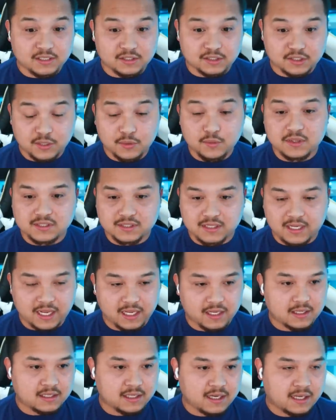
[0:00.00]
she was like,
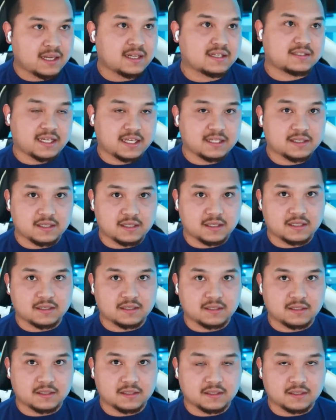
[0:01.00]
let, let's say the,
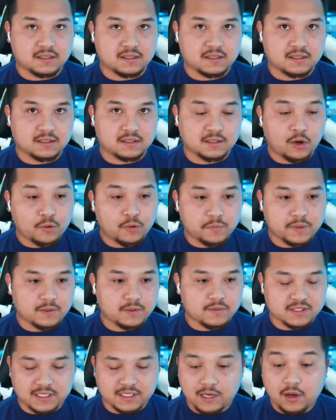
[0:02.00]
the O P was like,
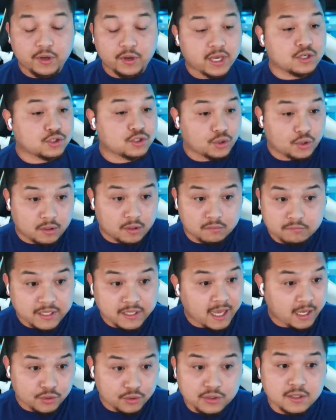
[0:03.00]
okay, sure. Yeah. You
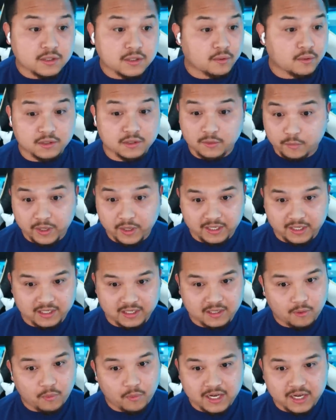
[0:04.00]
can go to the wedding in a
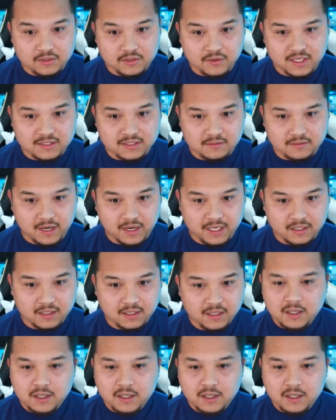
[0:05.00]
white dress. Right.